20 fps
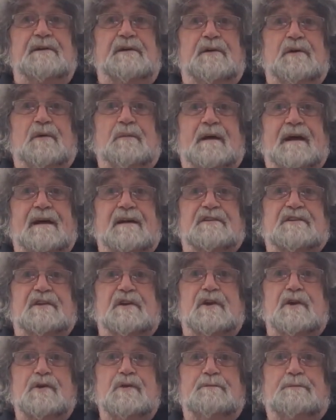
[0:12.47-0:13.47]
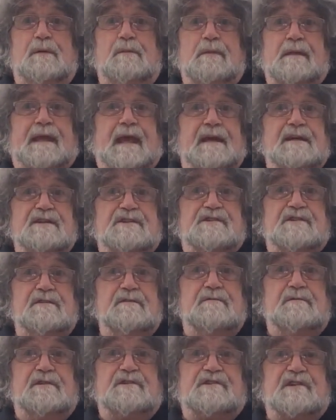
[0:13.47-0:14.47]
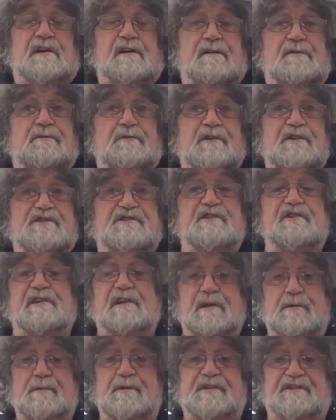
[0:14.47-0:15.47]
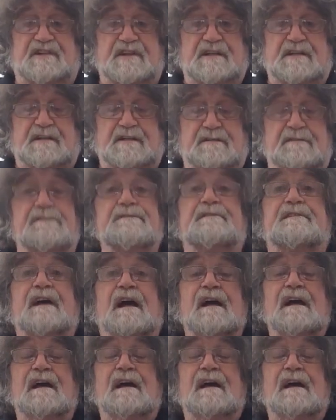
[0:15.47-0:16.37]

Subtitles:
you about a new publication which I've recently received.